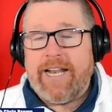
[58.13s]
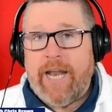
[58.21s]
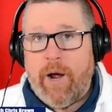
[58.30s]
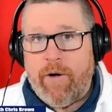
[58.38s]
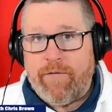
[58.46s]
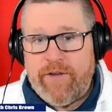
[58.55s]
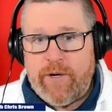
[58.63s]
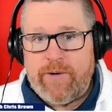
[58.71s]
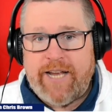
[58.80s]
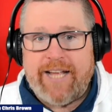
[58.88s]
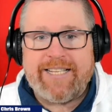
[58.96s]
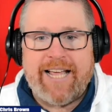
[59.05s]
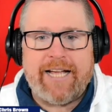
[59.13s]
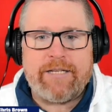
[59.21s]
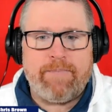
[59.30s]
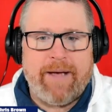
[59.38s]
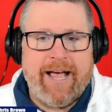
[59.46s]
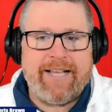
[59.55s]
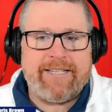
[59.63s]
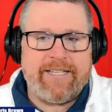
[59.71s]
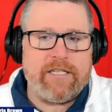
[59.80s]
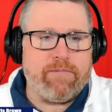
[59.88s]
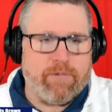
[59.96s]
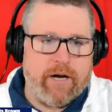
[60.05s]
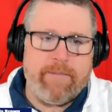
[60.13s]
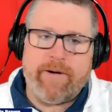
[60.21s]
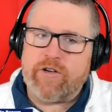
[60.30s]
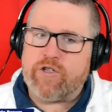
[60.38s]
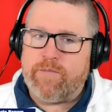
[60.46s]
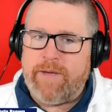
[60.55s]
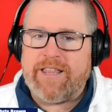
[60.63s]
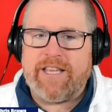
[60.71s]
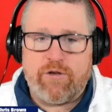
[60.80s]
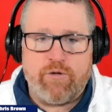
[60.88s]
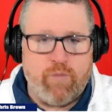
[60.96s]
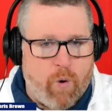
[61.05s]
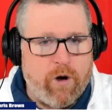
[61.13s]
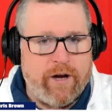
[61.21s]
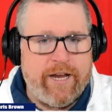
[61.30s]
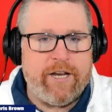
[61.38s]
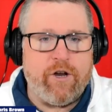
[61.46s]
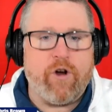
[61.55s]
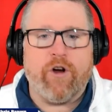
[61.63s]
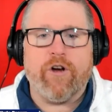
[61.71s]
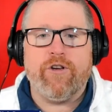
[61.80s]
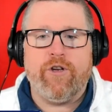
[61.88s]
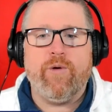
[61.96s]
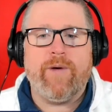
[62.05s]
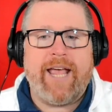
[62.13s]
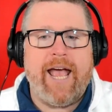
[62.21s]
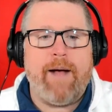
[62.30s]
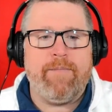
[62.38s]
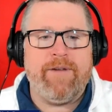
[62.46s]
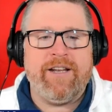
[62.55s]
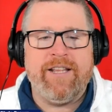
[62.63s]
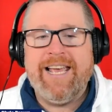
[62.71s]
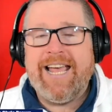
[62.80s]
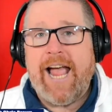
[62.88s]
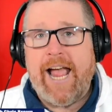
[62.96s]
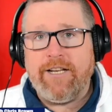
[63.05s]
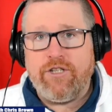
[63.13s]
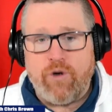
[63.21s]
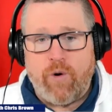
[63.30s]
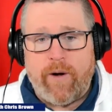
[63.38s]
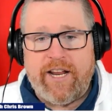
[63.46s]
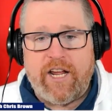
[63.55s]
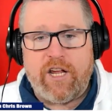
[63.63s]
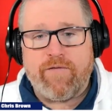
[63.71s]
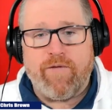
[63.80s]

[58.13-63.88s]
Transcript: Now, a few days has passed since Premier Smith swore in her new cabinet, and joining us